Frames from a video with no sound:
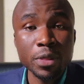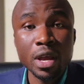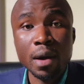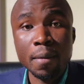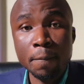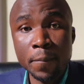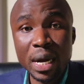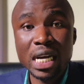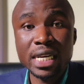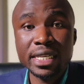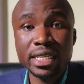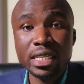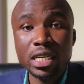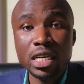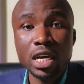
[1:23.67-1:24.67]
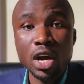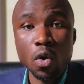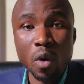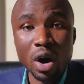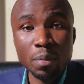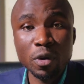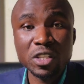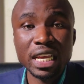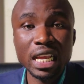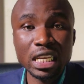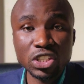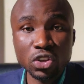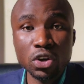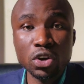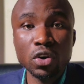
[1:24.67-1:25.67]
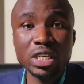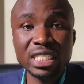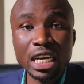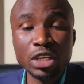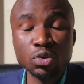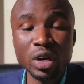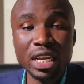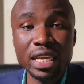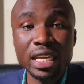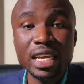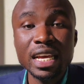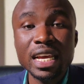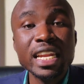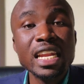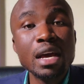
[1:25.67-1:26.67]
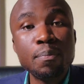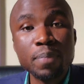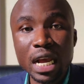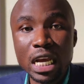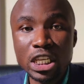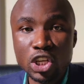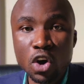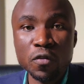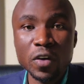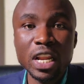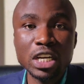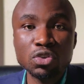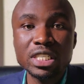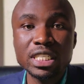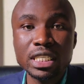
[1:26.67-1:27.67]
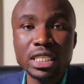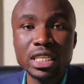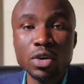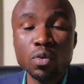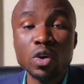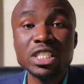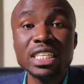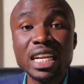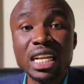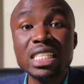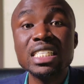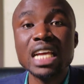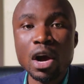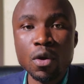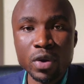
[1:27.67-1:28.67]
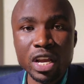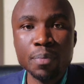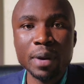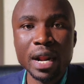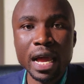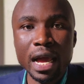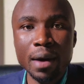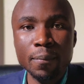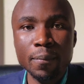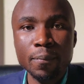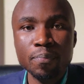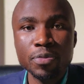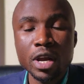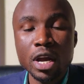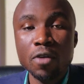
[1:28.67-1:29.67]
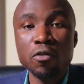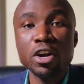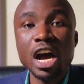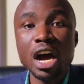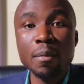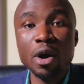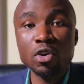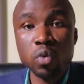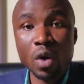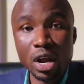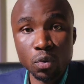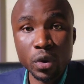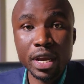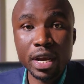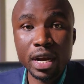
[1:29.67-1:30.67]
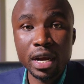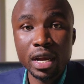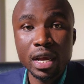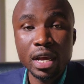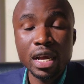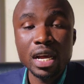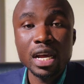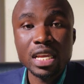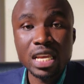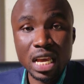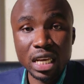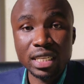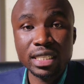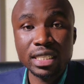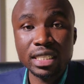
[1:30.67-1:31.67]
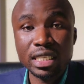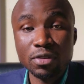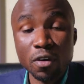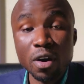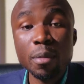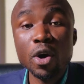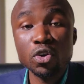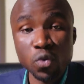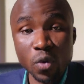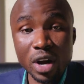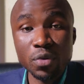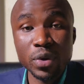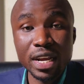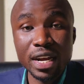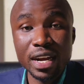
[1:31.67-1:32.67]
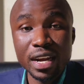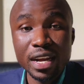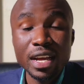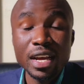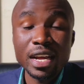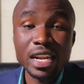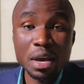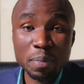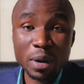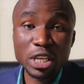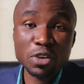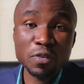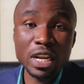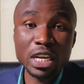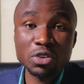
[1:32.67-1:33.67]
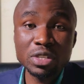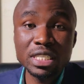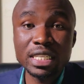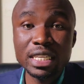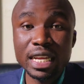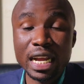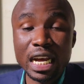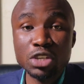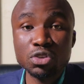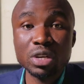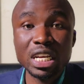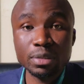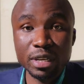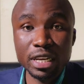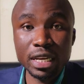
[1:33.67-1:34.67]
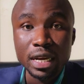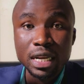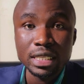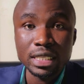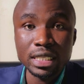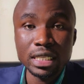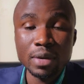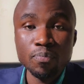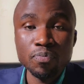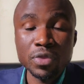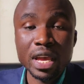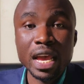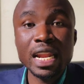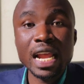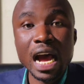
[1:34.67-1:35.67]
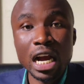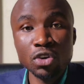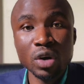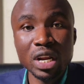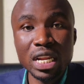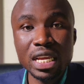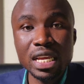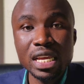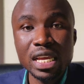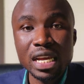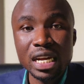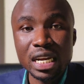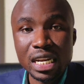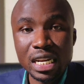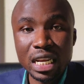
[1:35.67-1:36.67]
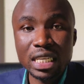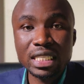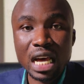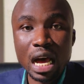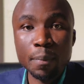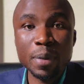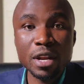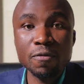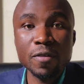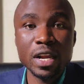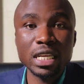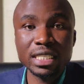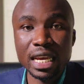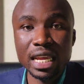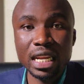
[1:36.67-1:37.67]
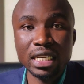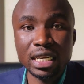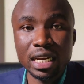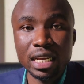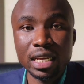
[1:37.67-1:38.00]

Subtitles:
But what most Kenyans don't know is actually the price of electricity was increased a week prior. For now, about 1 week, yes, for about 1 week, the price of electricity in the country has been increased. And actually, this happened very silently.